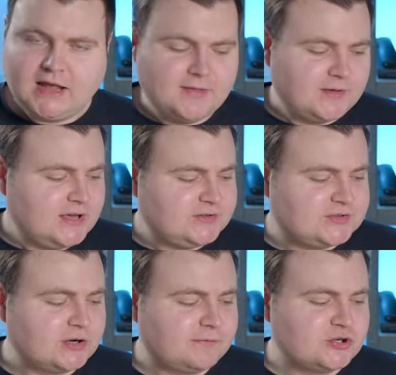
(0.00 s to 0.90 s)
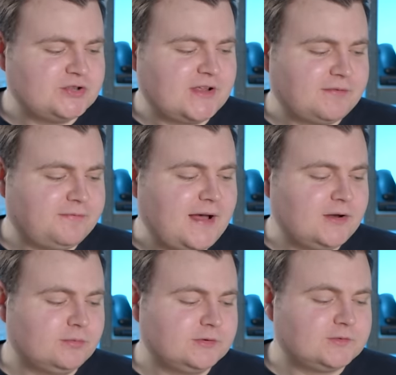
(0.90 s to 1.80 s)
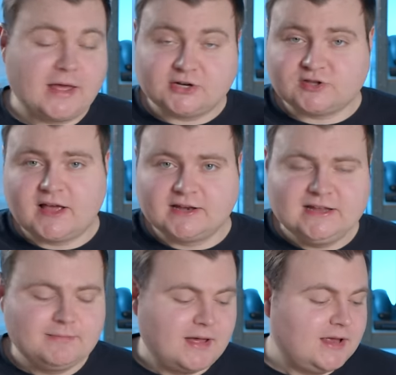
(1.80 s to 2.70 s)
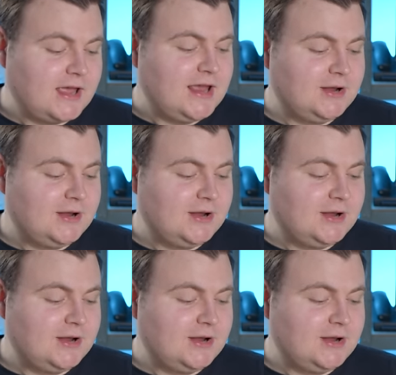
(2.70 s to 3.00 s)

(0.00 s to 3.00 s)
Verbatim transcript: And the Kickstarter version that I found was actually on eBay,